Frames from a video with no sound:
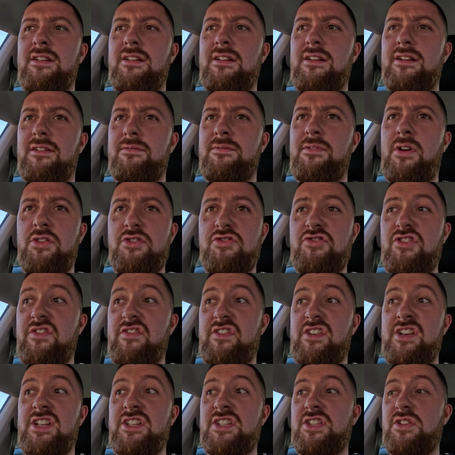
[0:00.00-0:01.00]
I've not
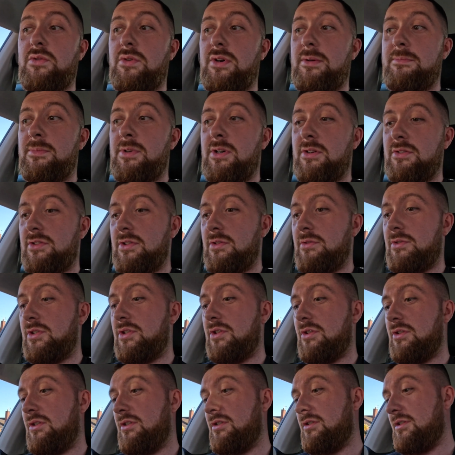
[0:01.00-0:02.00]
driven it, so I'm not too
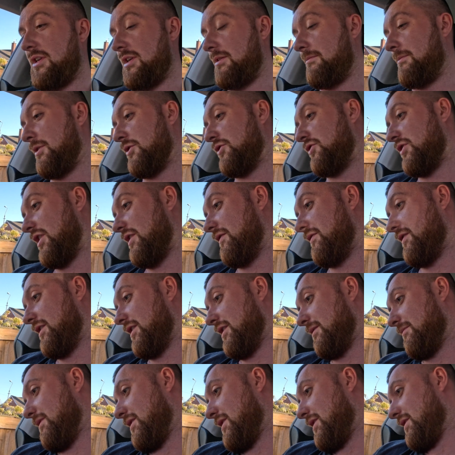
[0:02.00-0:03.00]
sure, and I'm not driving at
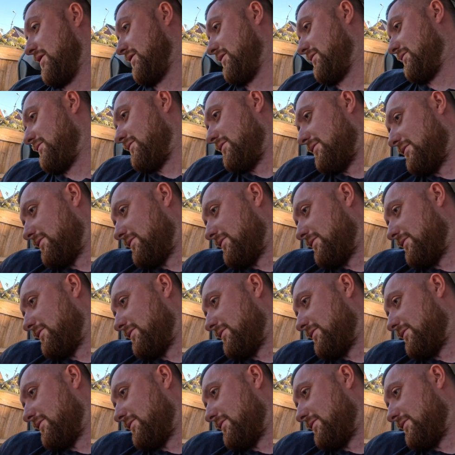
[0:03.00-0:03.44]
the minute, so.